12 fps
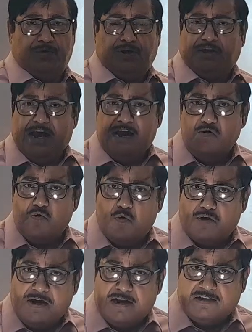Can
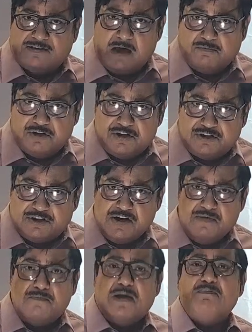oral
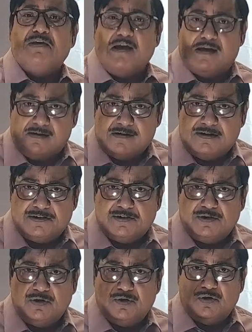examination may be held
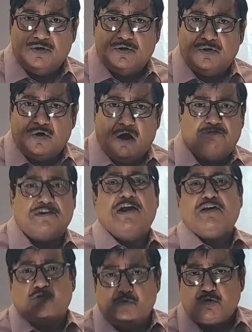of an
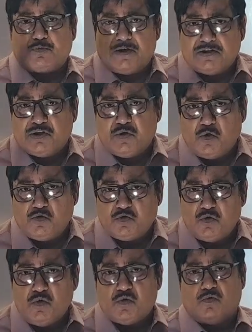accused person
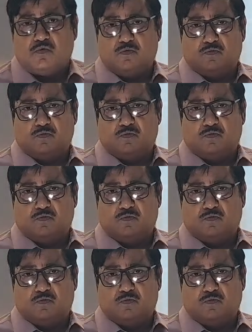also?